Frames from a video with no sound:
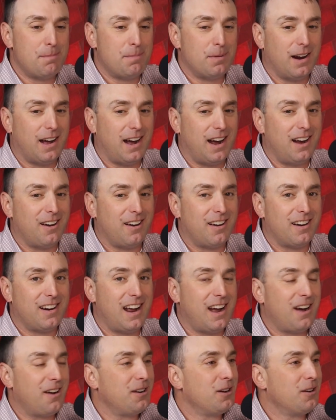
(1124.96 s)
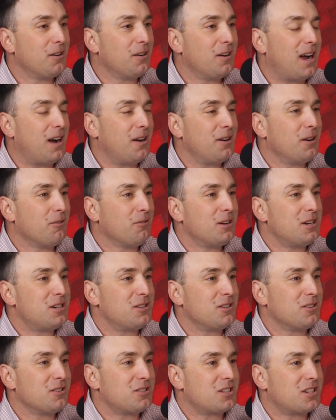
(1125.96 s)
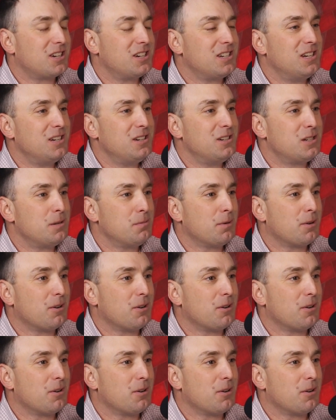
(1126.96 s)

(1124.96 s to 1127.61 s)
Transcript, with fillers: keep an eye on how your how your research continues